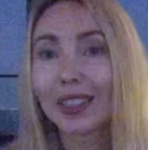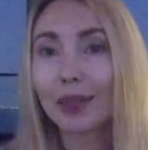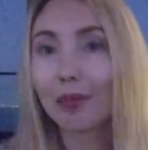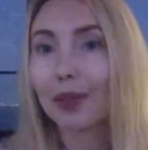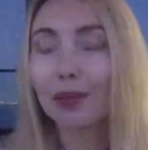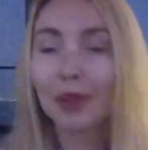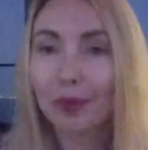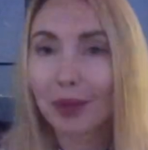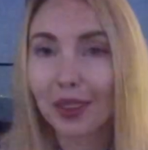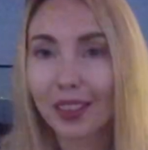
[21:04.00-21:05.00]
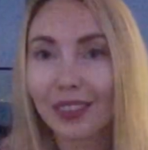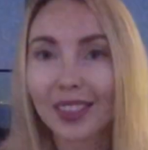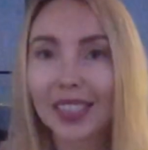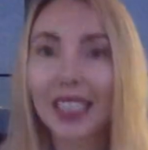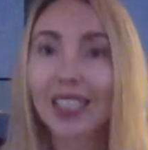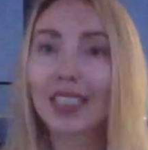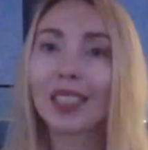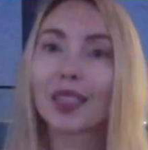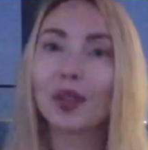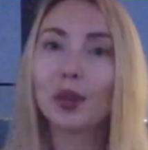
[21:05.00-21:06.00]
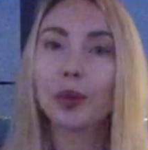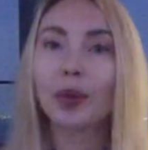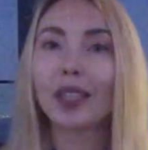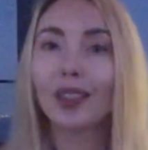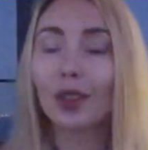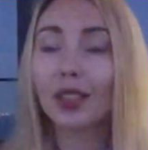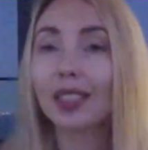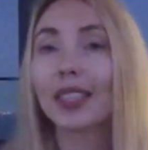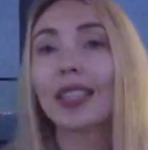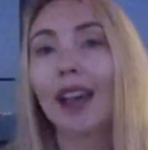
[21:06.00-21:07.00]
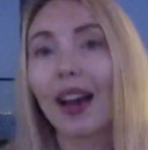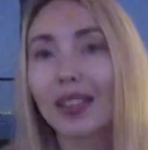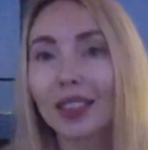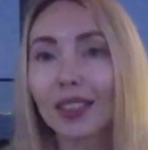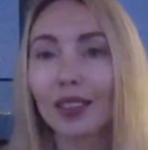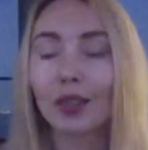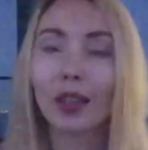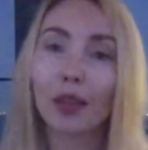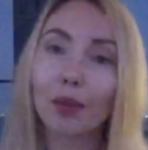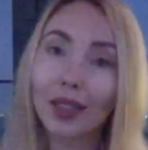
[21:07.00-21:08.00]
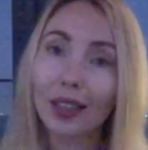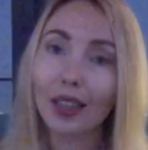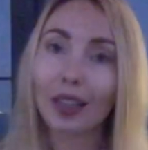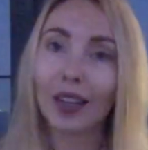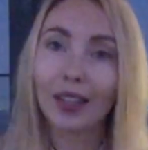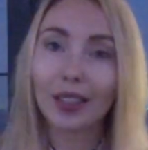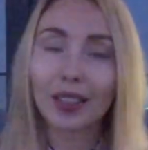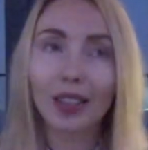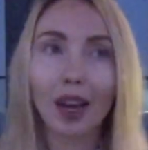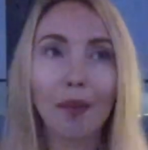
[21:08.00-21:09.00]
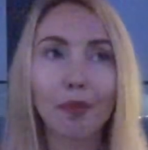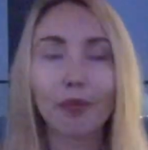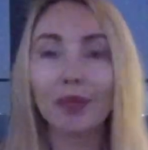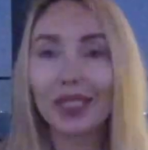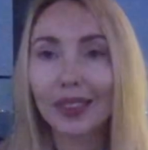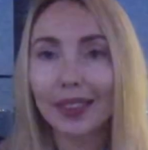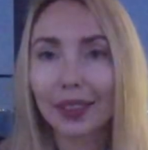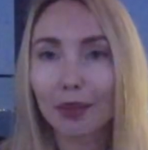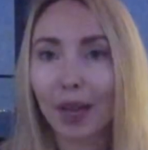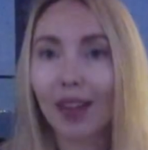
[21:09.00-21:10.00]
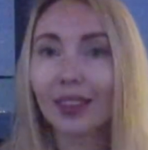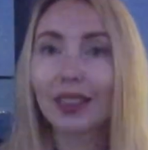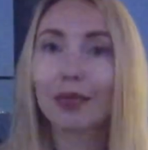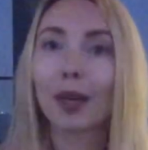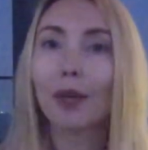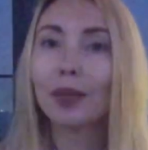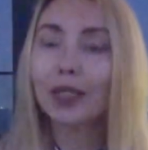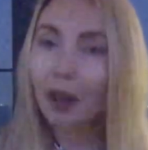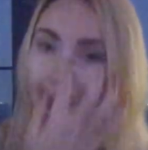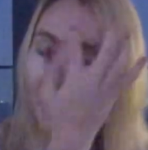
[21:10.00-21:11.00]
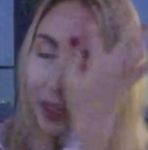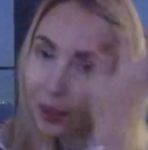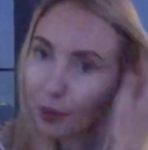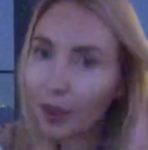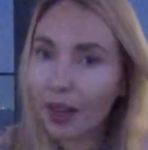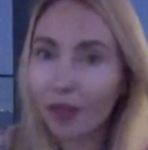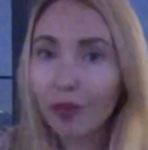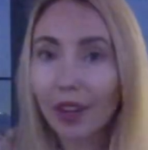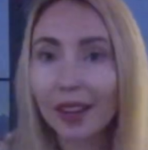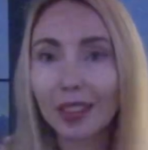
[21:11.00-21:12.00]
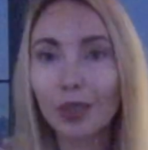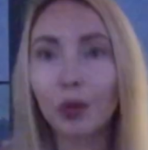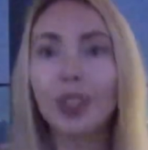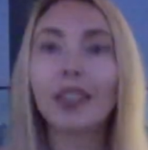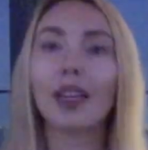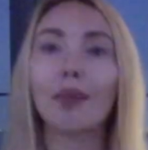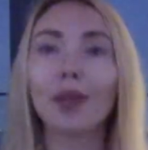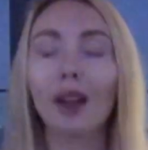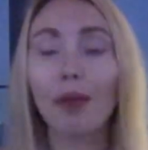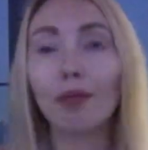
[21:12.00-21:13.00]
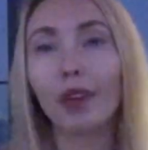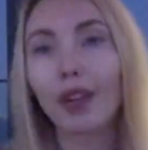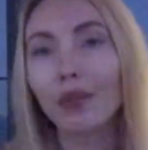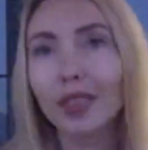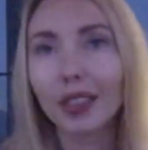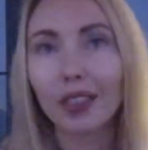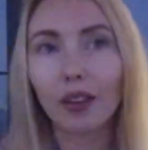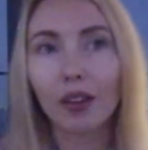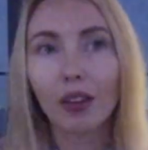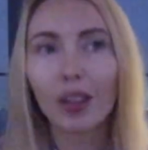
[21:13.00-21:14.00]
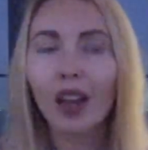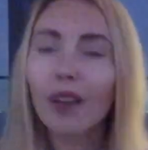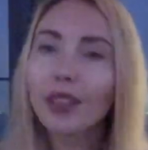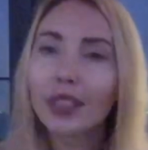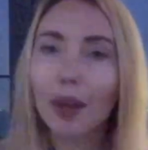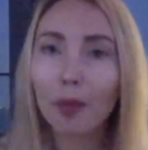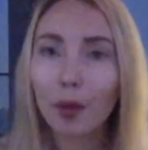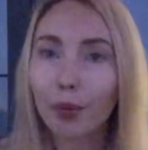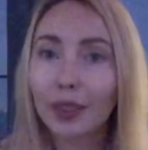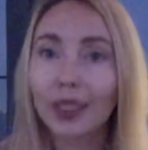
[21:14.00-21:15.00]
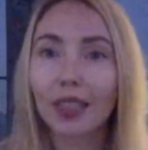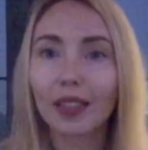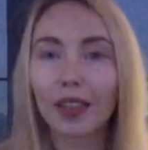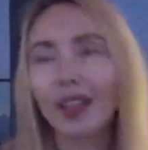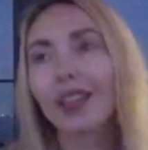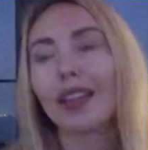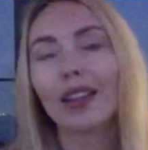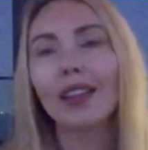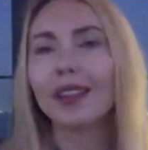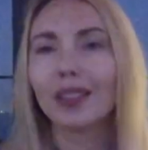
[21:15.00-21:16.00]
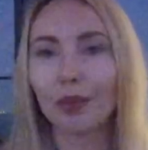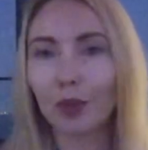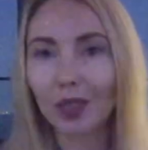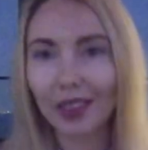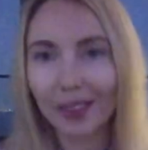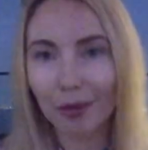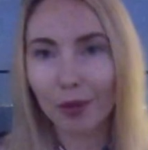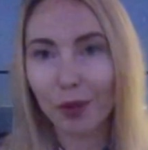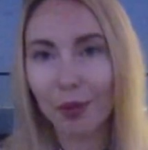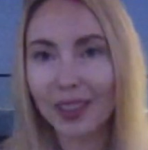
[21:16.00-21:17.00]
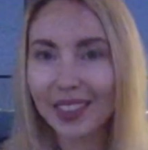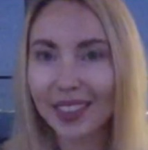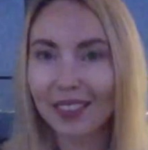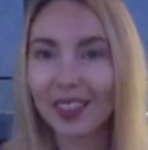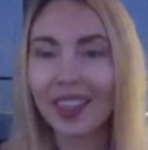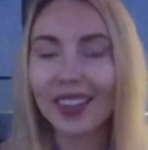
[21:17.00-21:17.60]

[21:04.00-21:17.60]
simple people live there, so you also get access, you can meet like some businessmen, maybe somebody you become friends with. I become friends with maybe some people, they're great like ladies mostly. For myself,